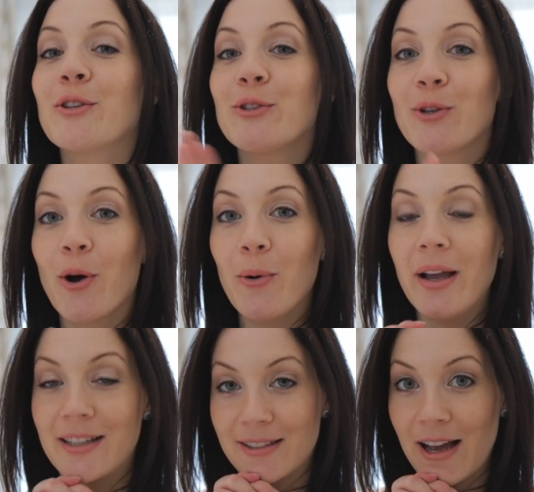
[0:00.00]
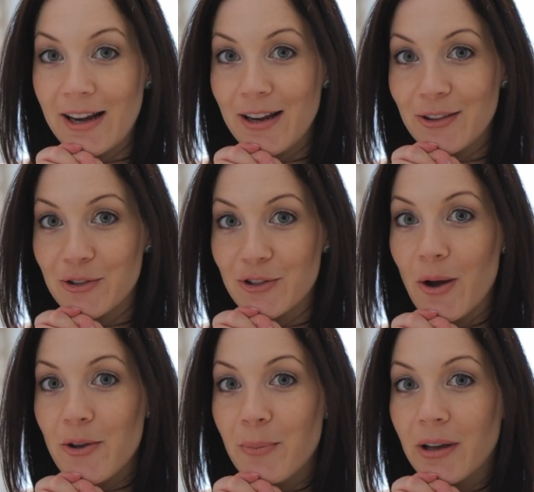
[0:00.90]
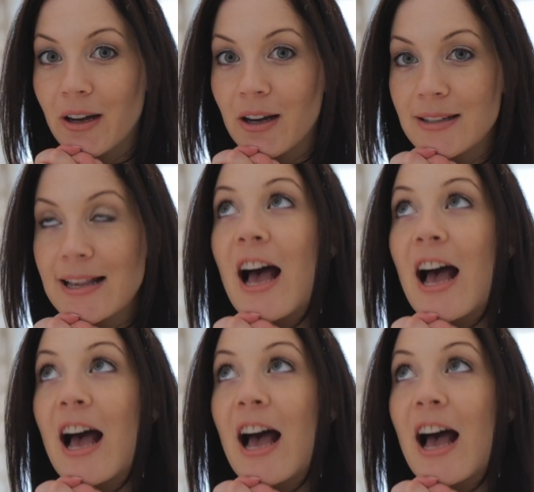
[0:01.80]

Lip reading: so exciting to show you because